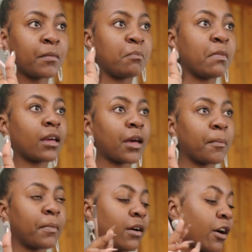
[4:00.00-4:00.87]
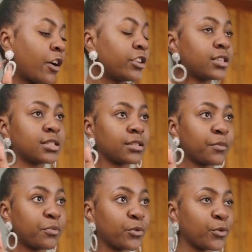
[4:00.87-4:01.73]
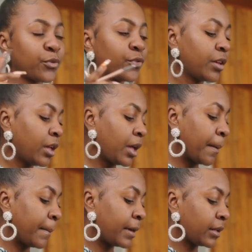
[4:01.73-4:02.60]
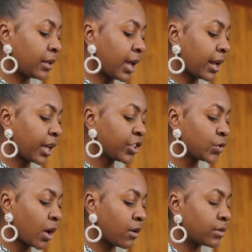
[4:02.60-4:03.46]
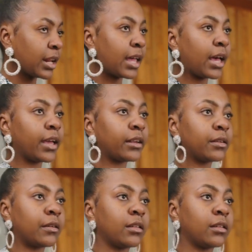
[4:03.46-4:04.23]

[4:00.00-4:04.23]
makeup artist approved, but I like to outline